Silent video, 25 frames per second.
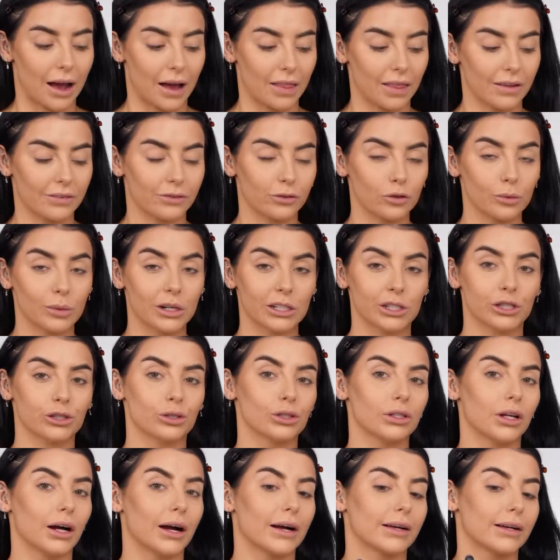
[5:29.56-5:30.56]
And then for my
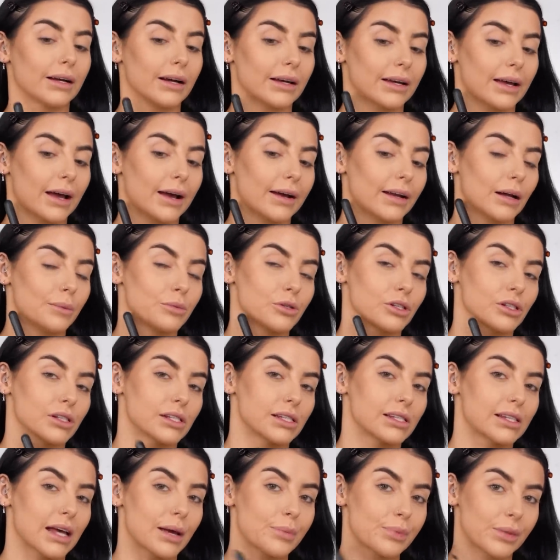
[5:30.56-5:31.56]
jawline, again, I'm doing the
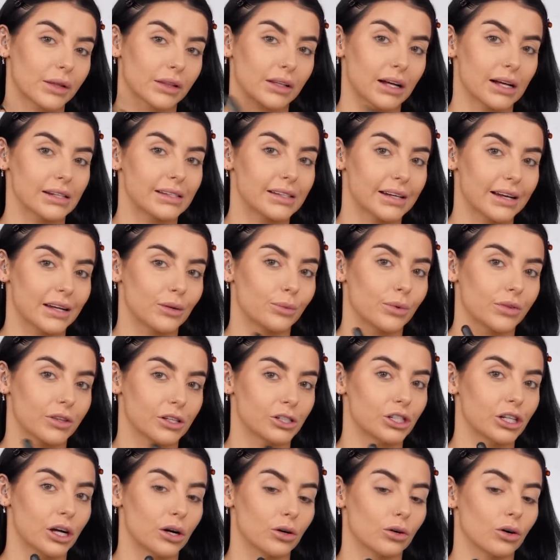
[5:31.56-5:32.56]
same thing that I did with the
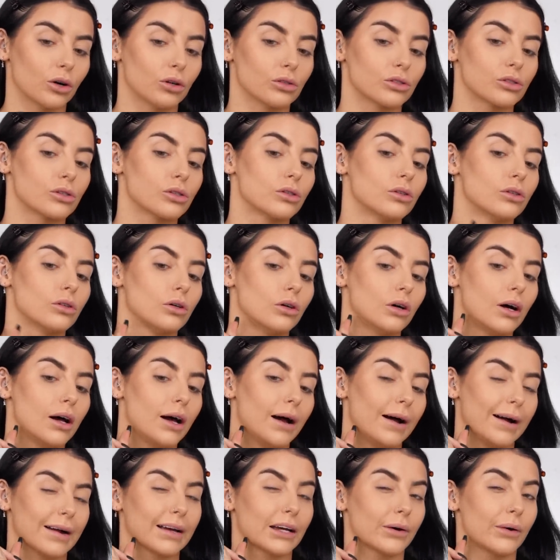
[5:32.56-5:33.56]
gel contour
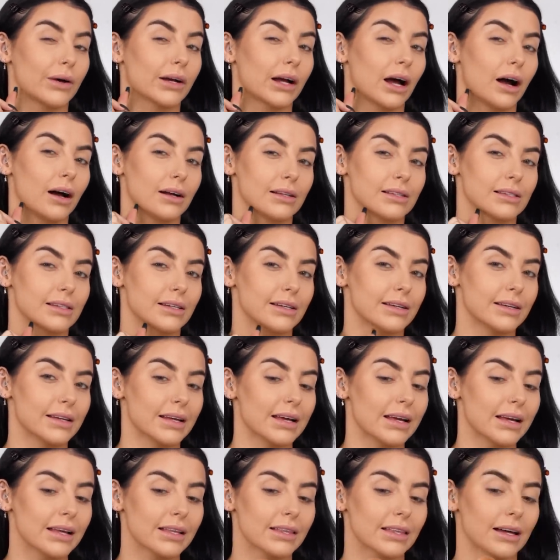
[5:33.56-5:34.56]
and going
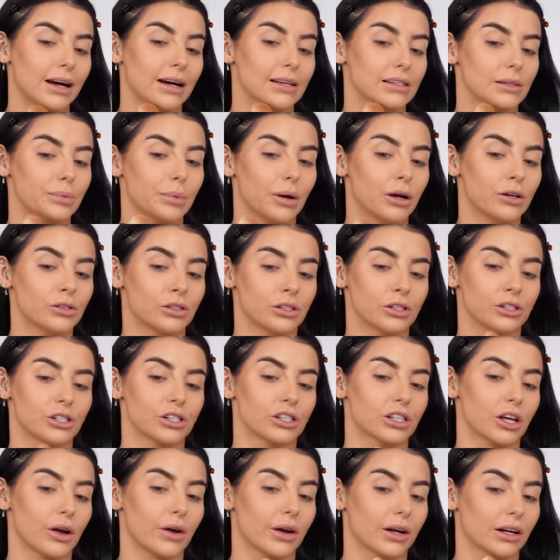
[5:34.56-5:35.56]
underneath as opposed to
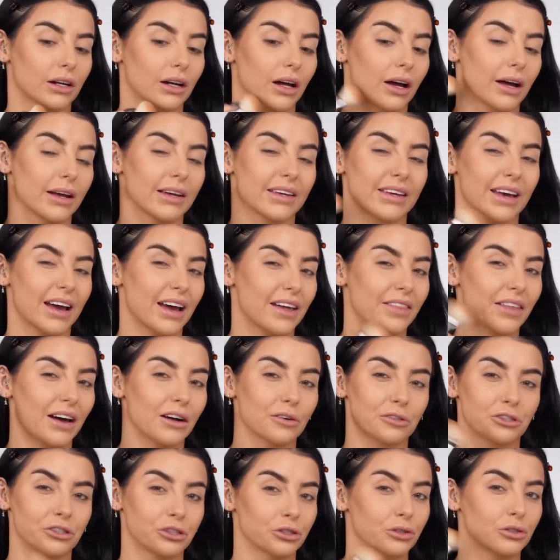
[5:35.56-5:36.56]
just going like, yeah, that
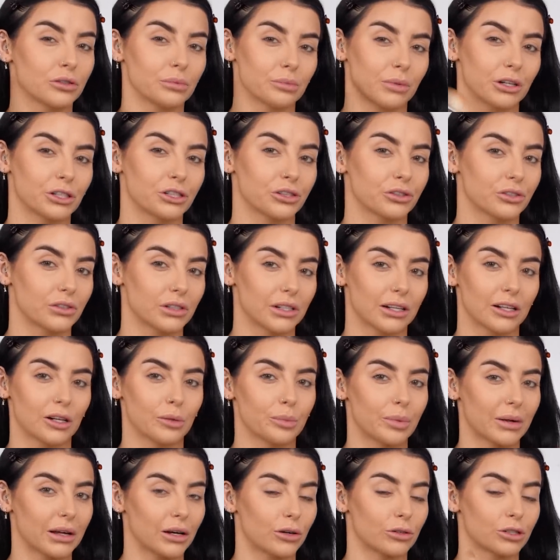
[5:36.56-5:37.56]
will shorten my jaw a little
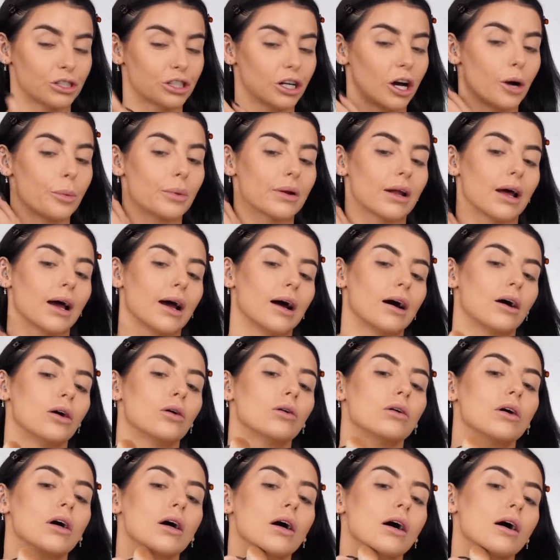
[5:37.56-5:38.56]
bit or sharpen it
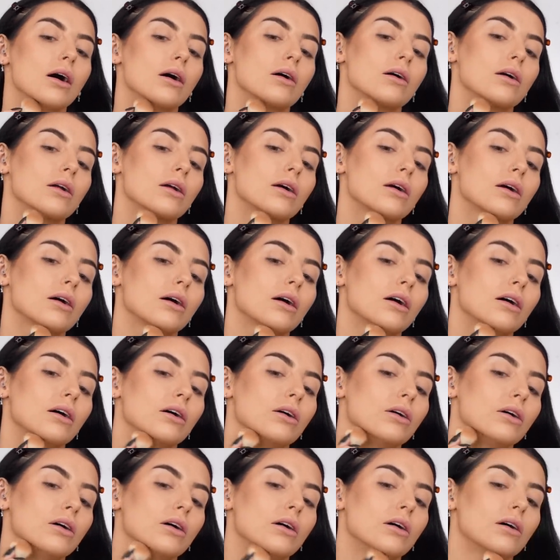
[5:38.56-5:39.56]
out. I'm gonna
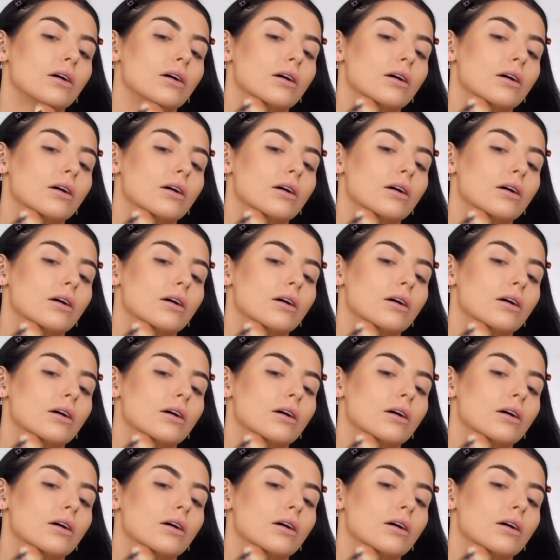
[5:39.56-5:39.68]
go